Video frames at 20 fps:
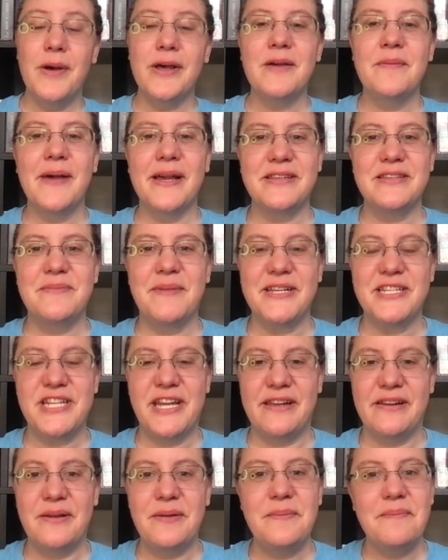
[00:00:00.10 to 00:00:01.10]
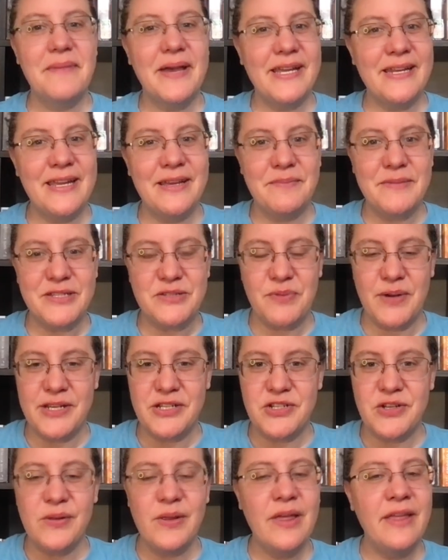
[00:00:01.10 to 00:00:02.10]
Welcome back to my channel. My name is
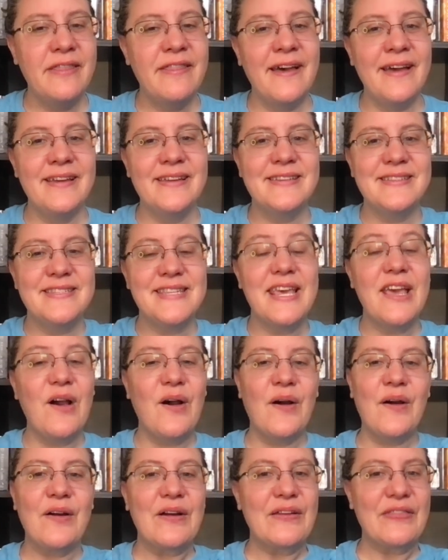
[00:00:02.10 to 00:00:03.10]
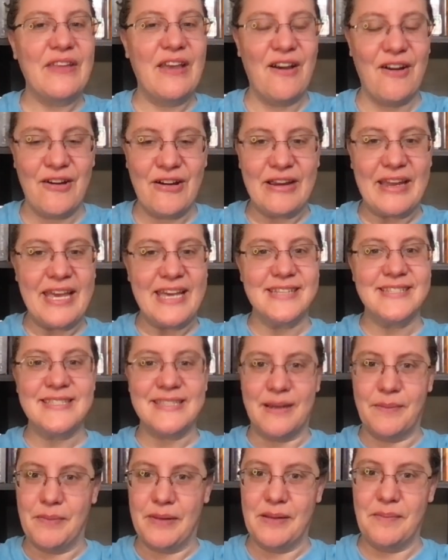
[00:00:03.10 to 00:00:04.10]
Rachel. That is the R in the RK
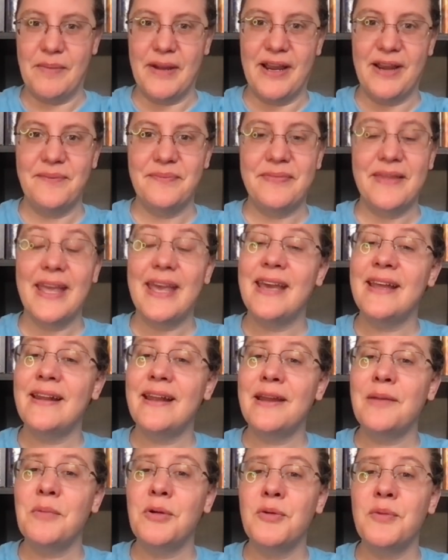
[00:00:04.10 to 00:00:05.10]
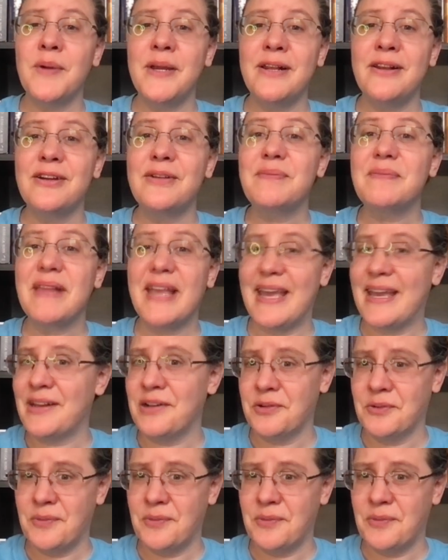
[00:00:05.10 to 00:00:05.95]
Stumbling Bear, and I am a reader and a